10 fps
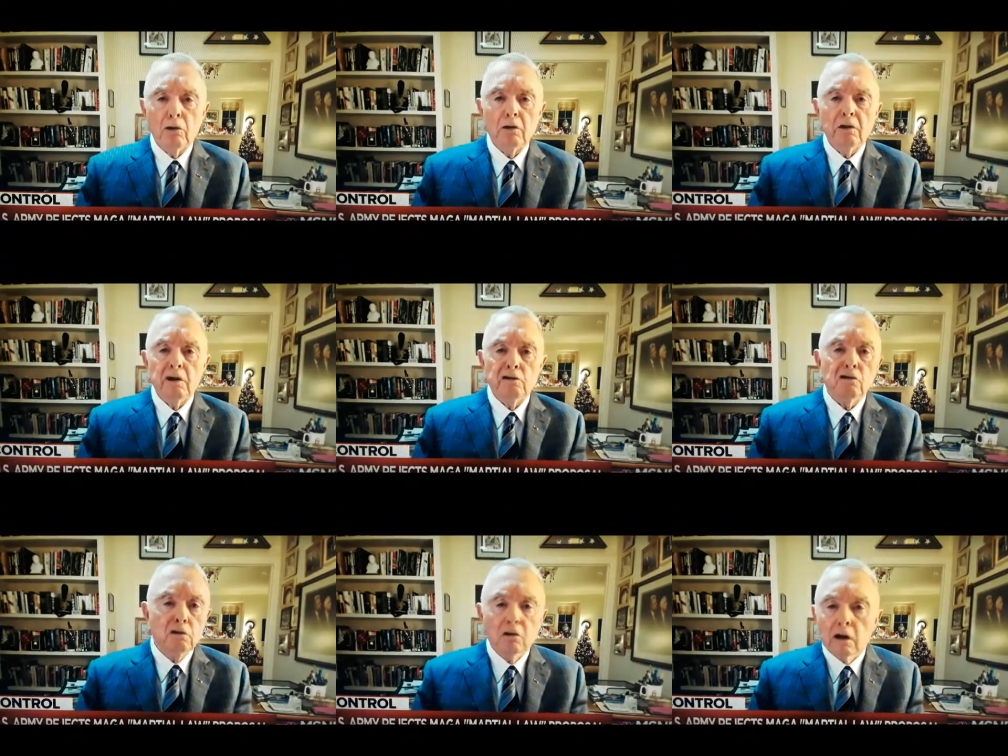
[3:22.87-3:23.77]
that is
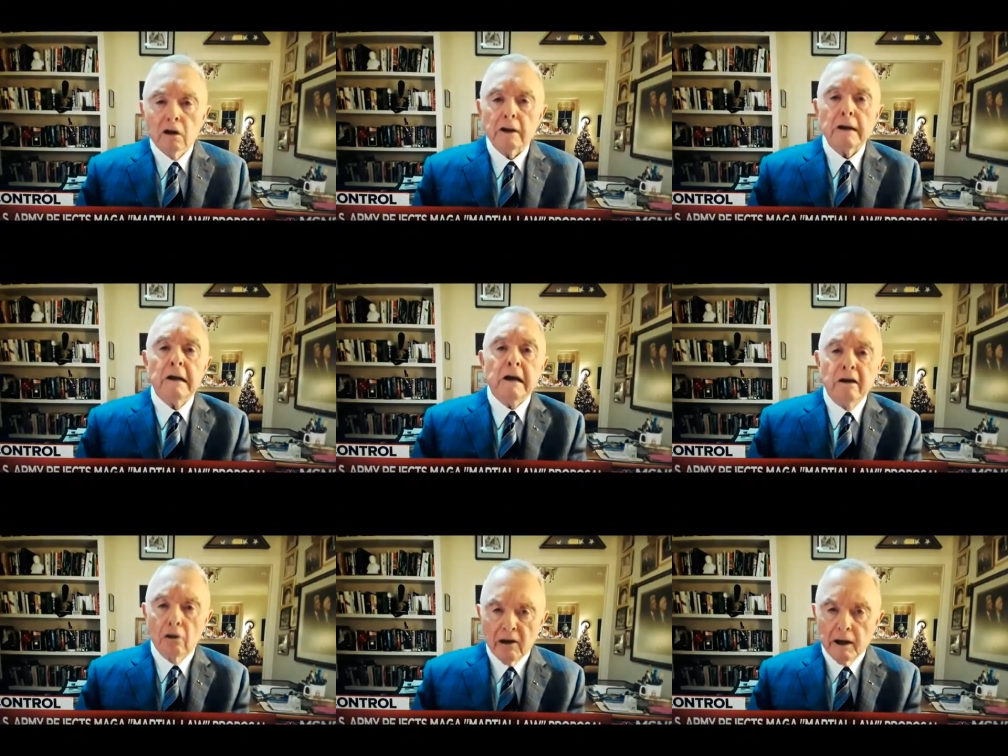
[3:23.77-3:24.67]
clearly
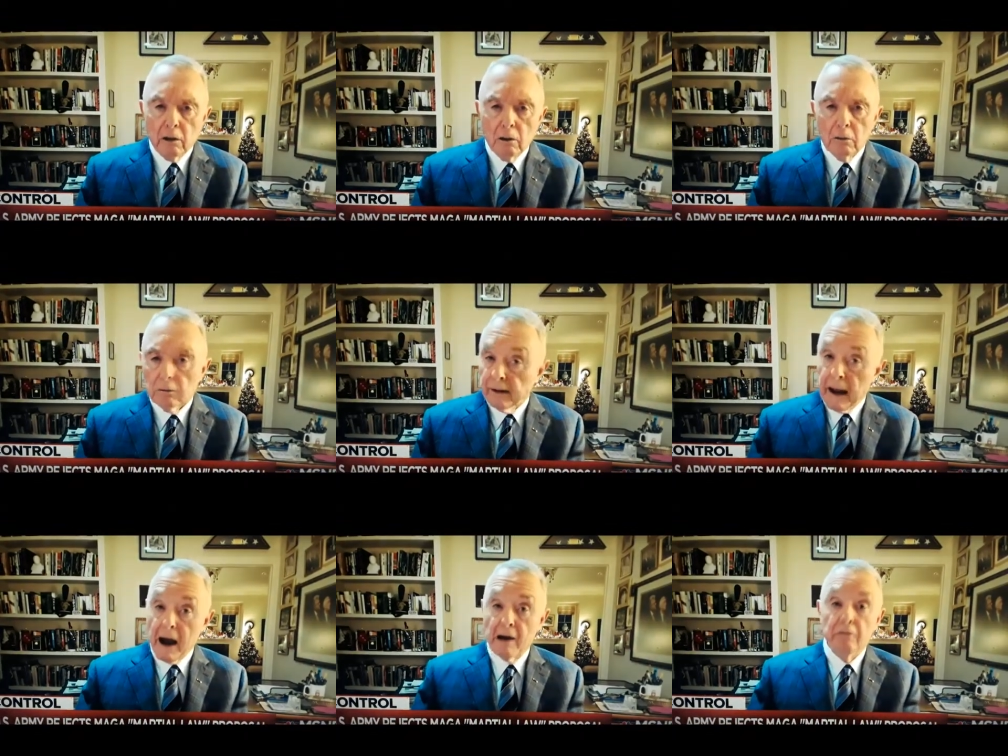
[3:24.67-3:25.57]
illegal, they
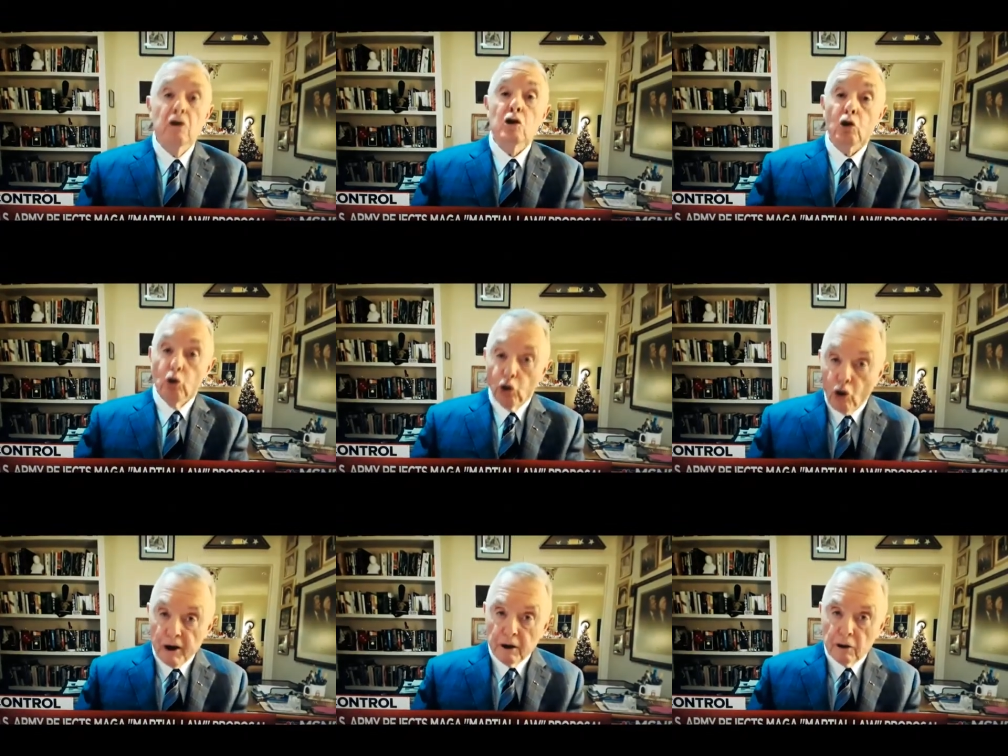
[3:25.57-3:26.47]
have
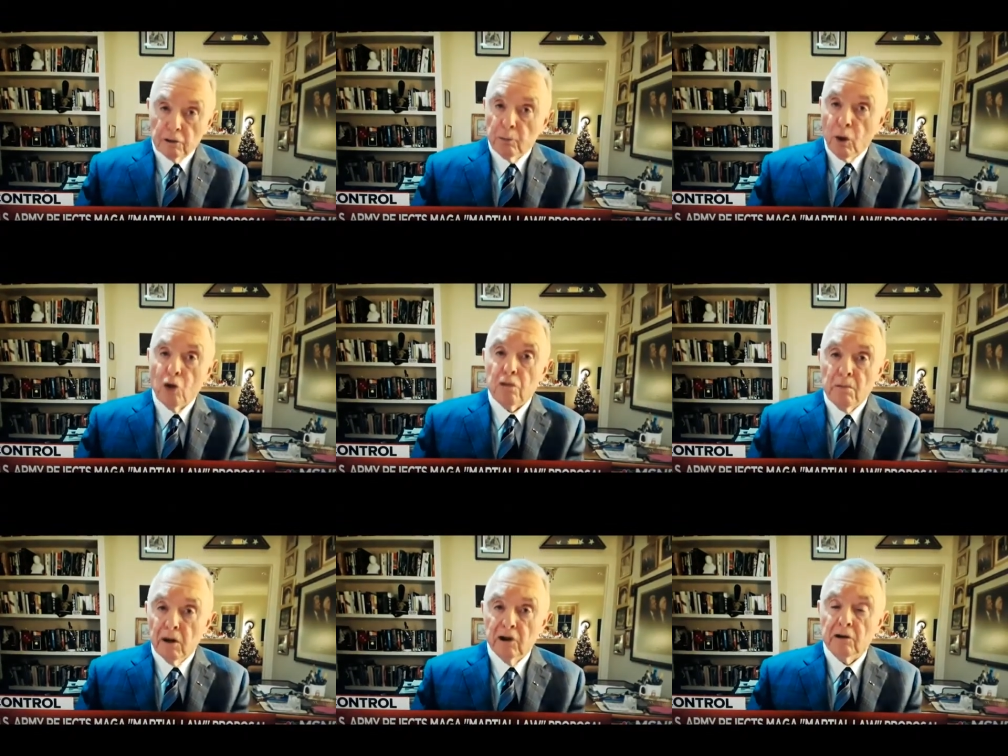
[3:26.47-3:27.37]
lawyers, both
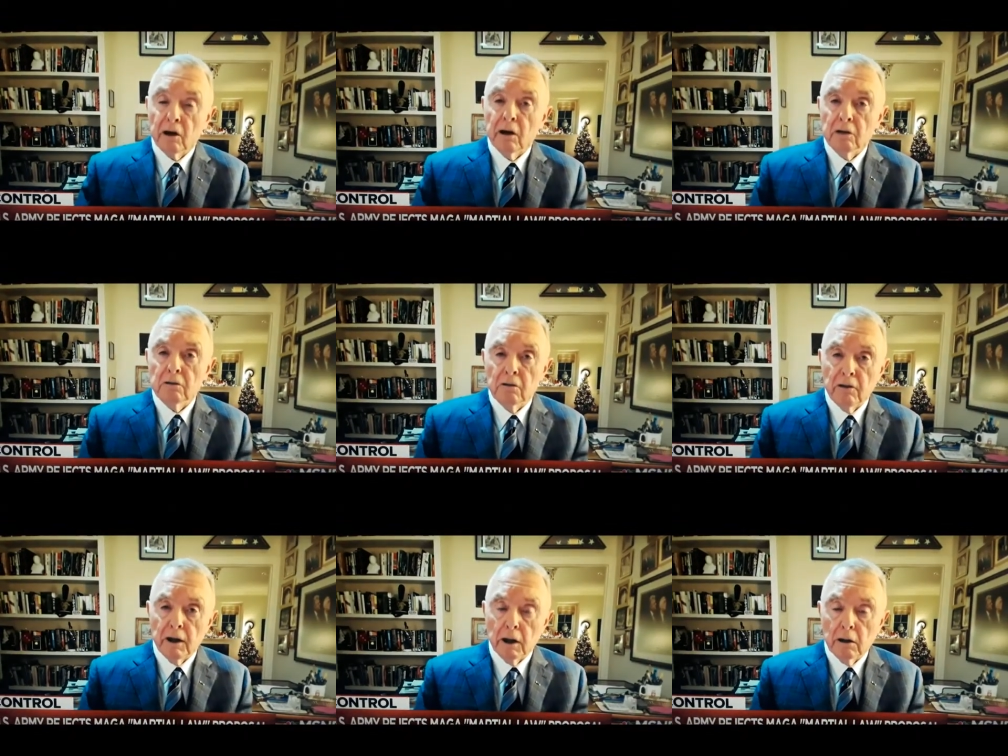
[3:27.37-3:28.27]
military and
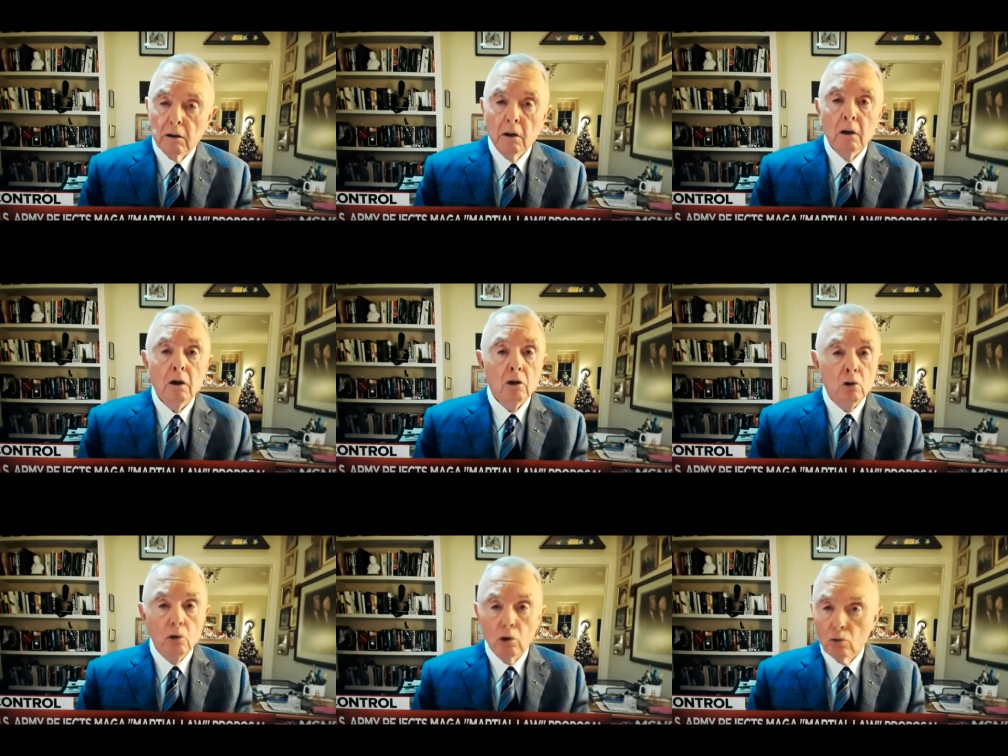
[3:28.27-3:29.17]
civilian, who
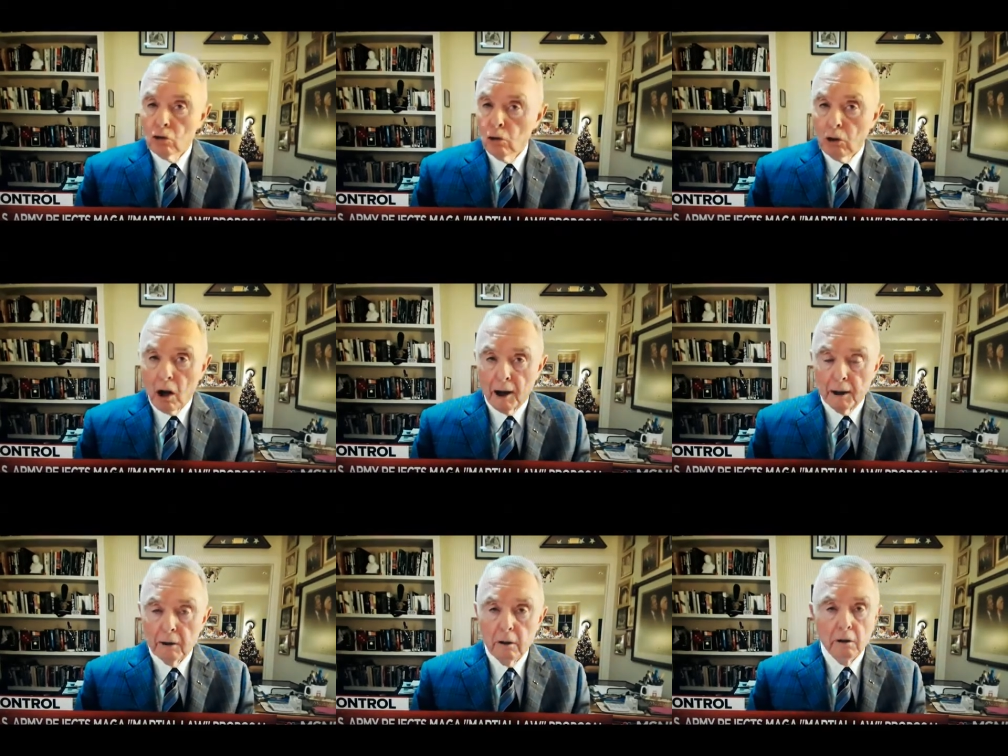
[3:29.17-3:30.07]
will rule on it.
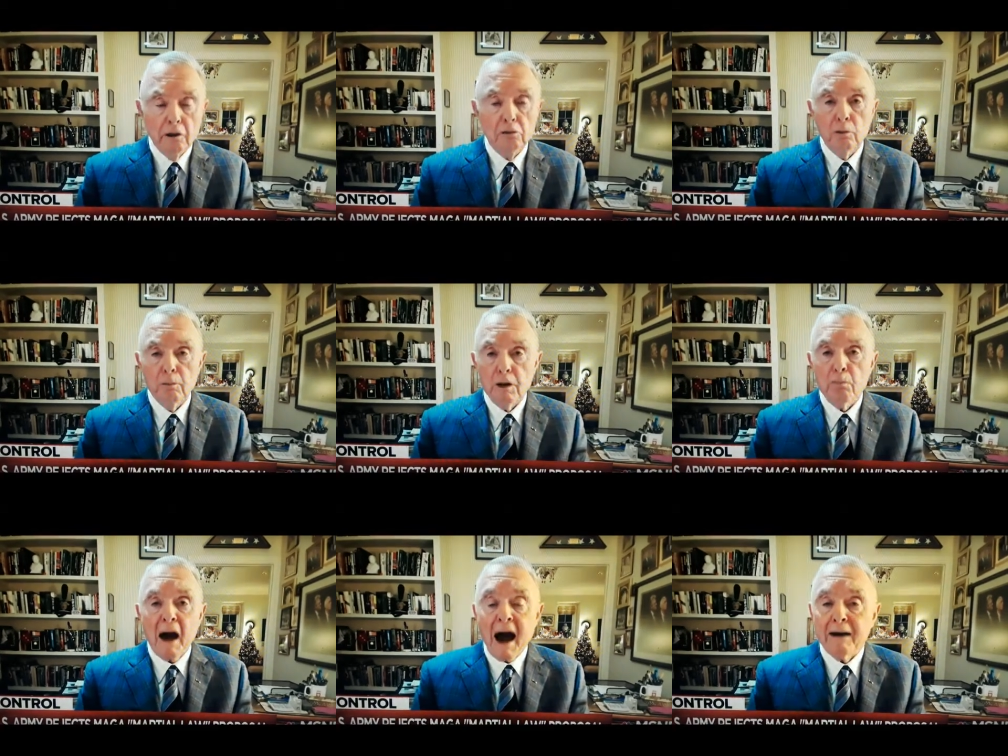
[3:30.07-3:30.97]
This would be
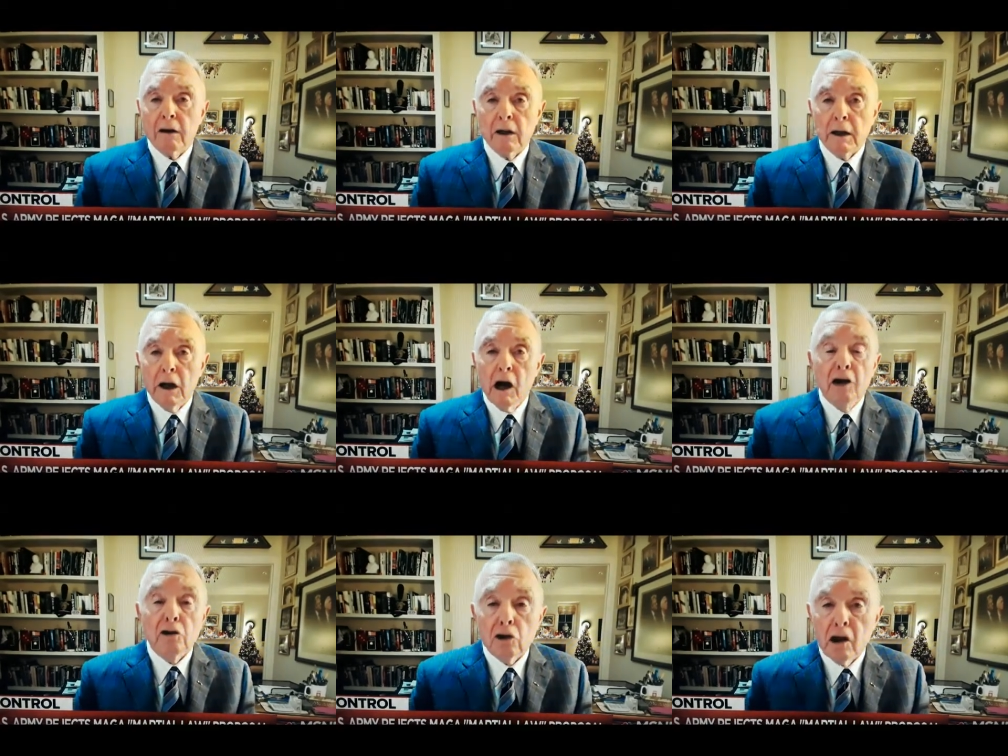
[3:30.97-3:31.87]
patently
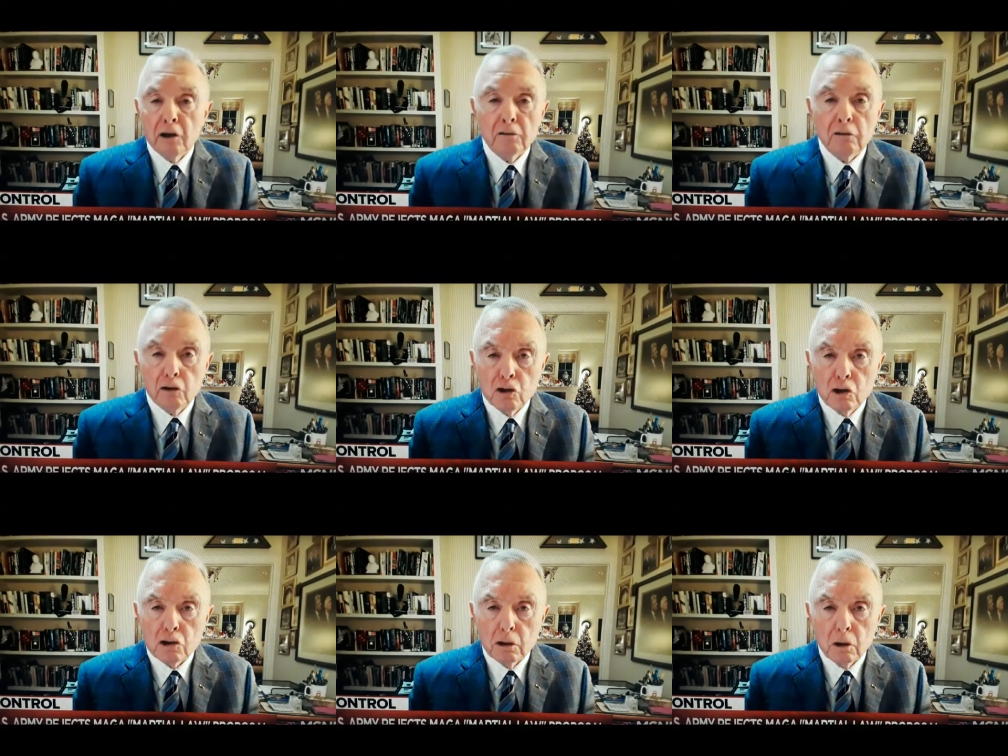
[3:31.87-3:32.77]

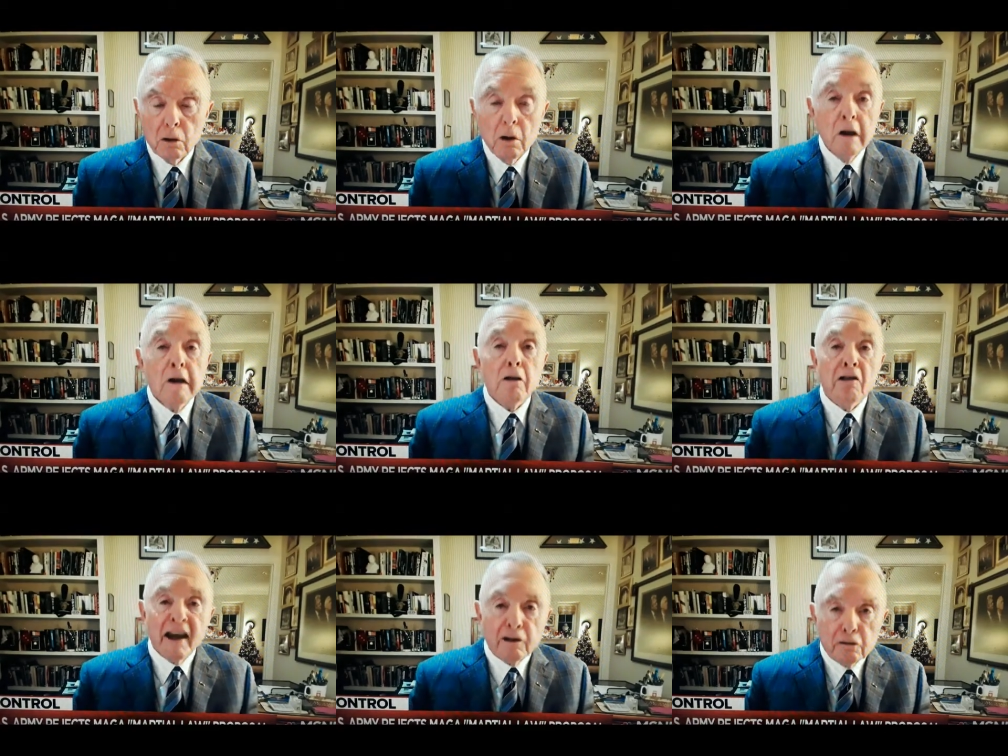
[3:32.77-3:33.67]
unconstitutional.
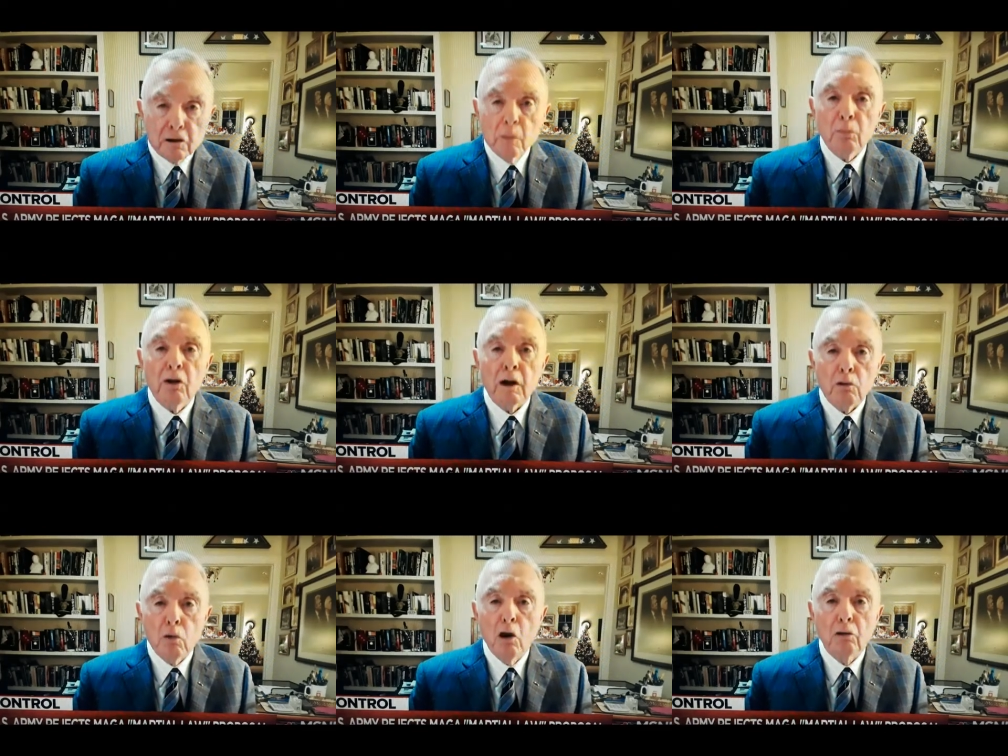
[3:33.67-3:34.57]
They simply
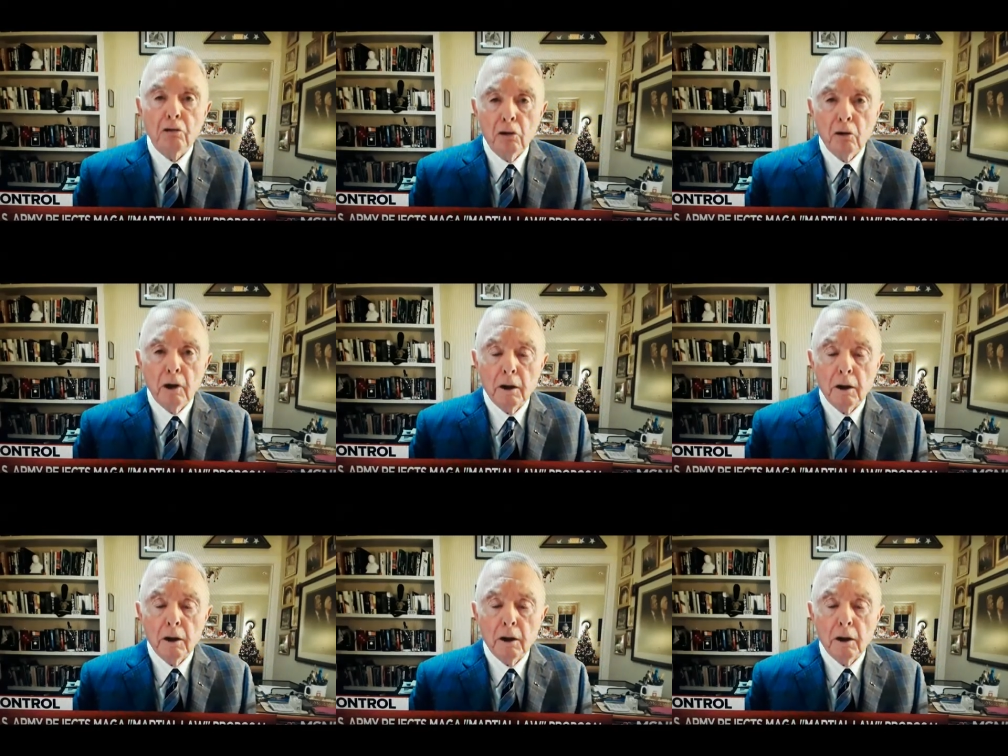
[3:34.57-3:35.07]
won't do it.